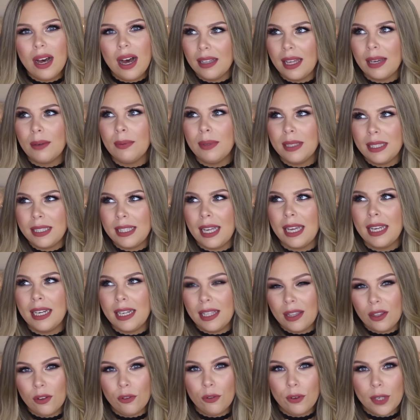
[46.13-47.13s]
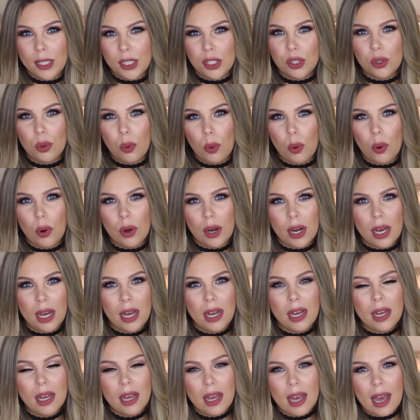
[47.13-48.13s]
Like we stayed in the French
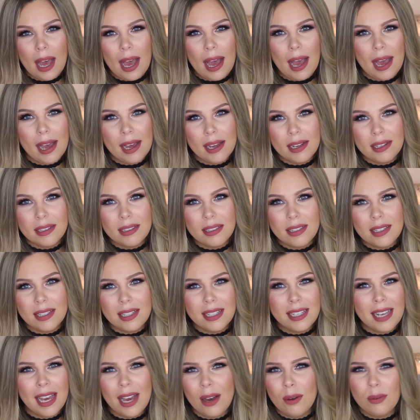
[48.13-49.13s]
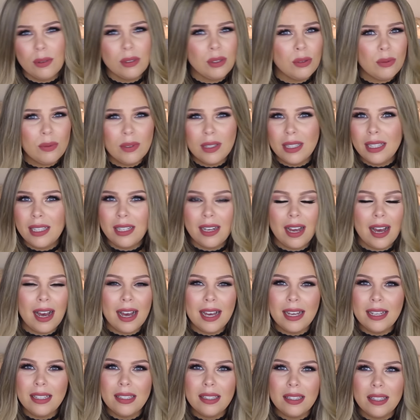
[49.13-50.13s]
Quarter and yeah, it was really
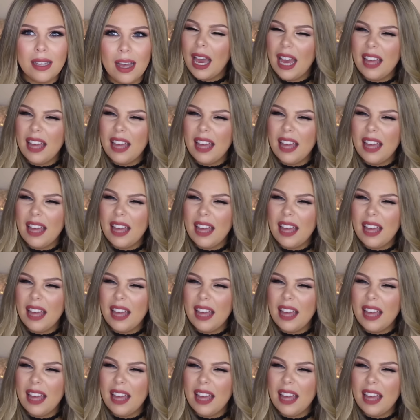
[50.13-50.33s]
nice.